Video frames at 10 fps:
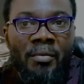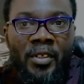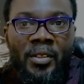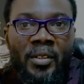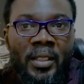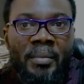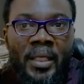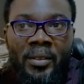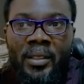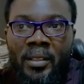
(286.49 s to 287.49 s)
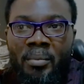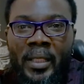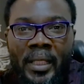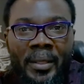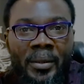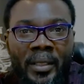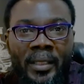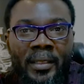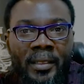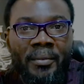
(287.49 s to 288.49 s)
not thought about it, but I know
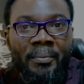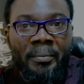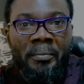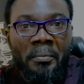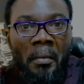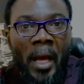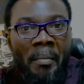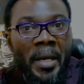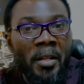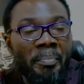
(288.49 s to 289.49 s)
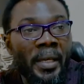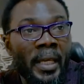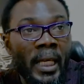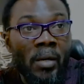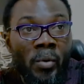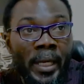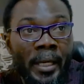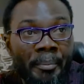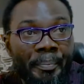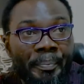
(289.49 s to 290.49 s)
that I'm helping in a way.